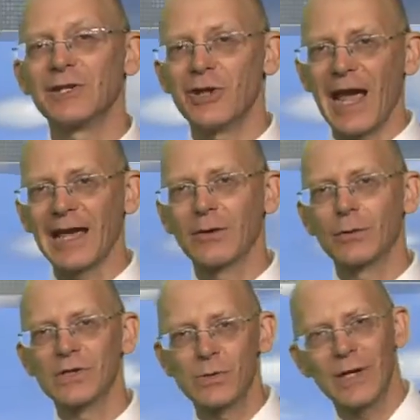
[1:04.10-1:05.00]
a jacket
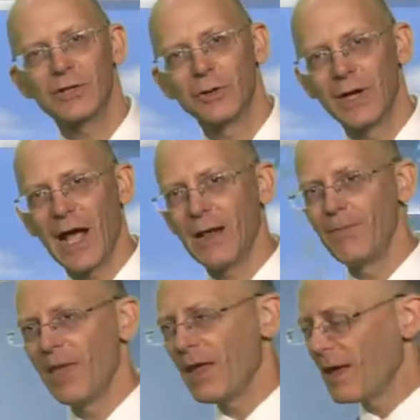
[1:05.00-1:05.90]
or a sweatshirt
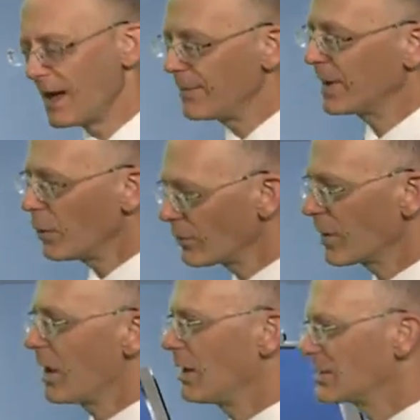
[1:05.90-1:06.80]
on. Uh, but
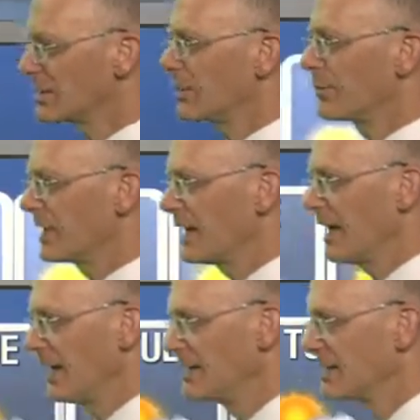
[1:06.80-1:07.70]
overall, still pretty
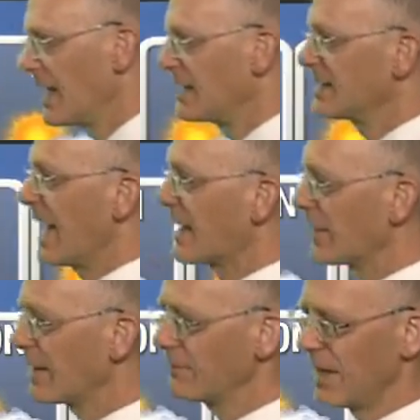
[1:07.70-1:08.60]
nice. And
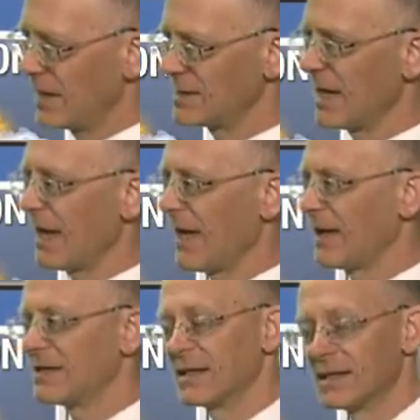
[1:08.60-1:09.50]
Saturday, nice day,
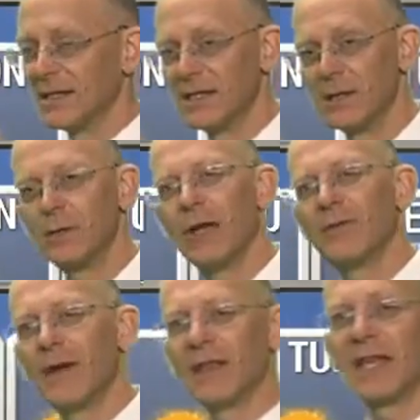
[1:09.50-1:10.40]
high 62. And finally